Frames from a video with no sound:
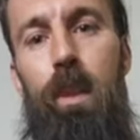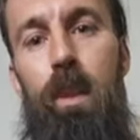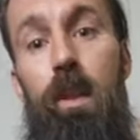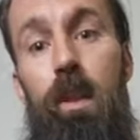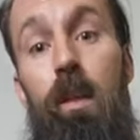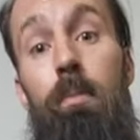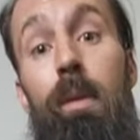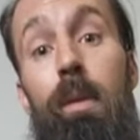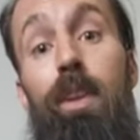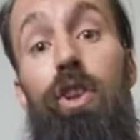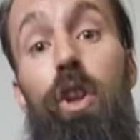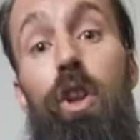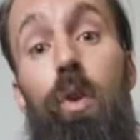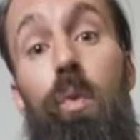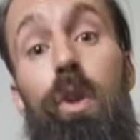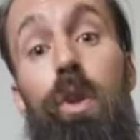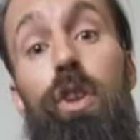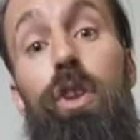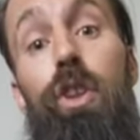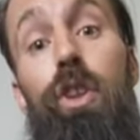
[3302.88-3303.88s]
Make sure
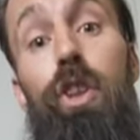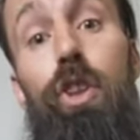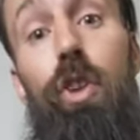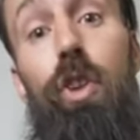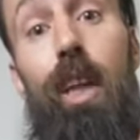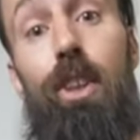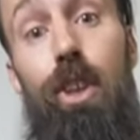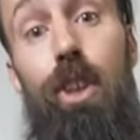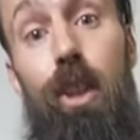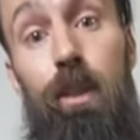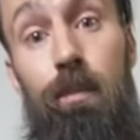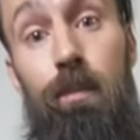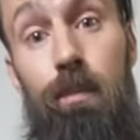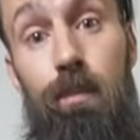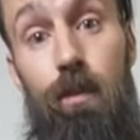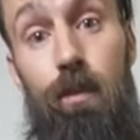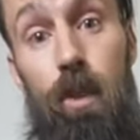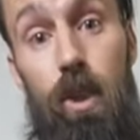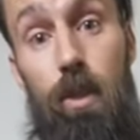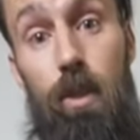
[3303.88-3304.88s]
when you're stretching,
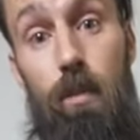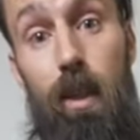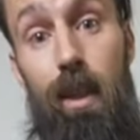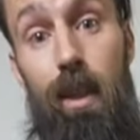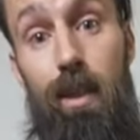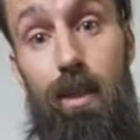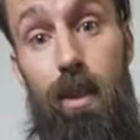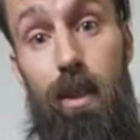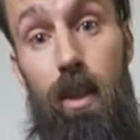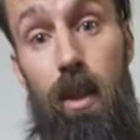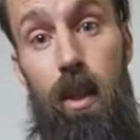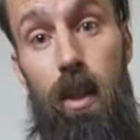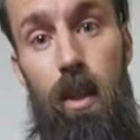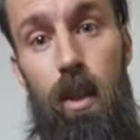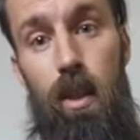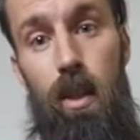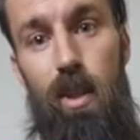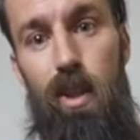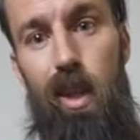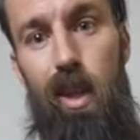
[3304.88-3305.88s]
the splits.
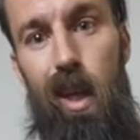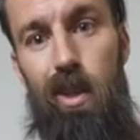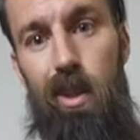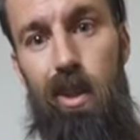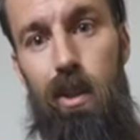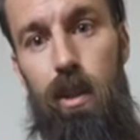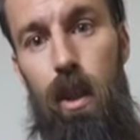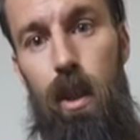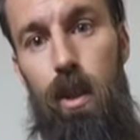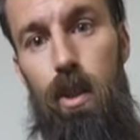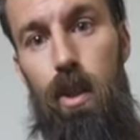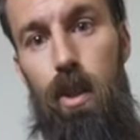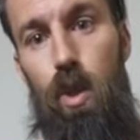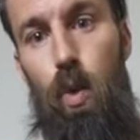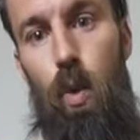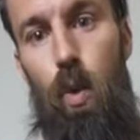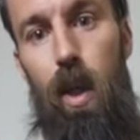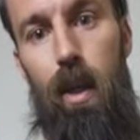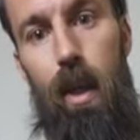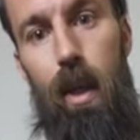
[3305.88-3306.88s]
You're not just letting your
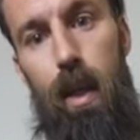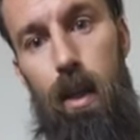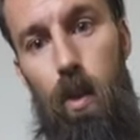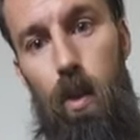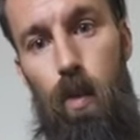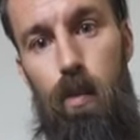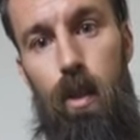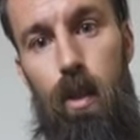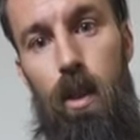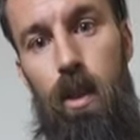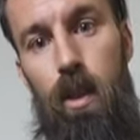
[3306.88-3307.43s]
quad hang over.